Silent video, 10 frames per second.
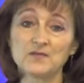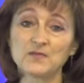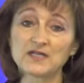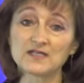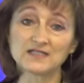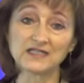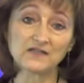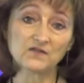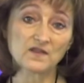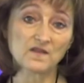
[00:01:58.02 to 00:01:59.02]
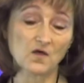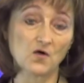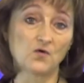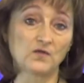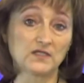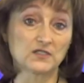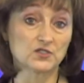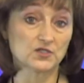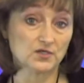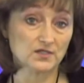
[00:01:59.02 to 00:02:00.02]
Because even though the
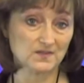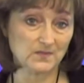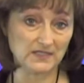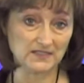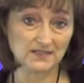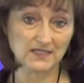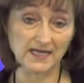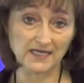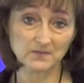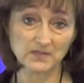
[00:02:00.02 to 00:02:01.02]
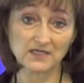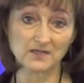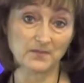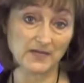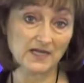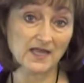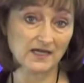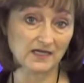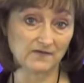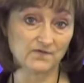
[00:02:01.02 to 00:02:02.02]
insurance piece can be a big
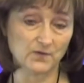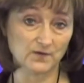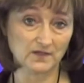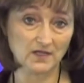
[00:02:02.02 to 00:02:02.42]
headache for the